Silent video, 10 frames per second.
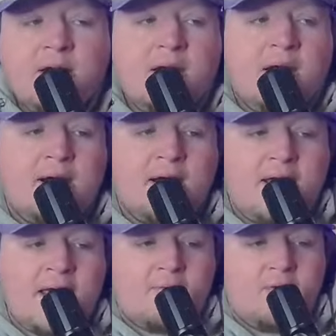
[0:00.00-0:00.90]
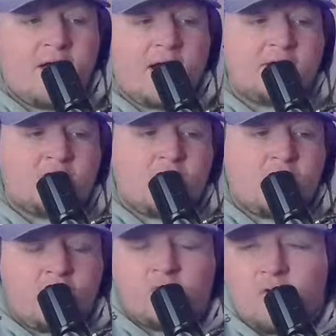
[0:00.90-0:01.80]
had we gotten
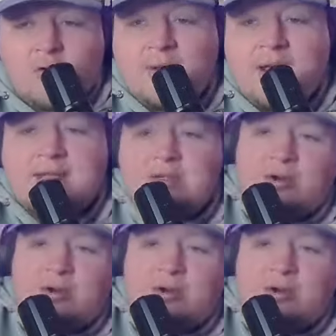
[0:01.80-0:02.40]
certain other quarterbacks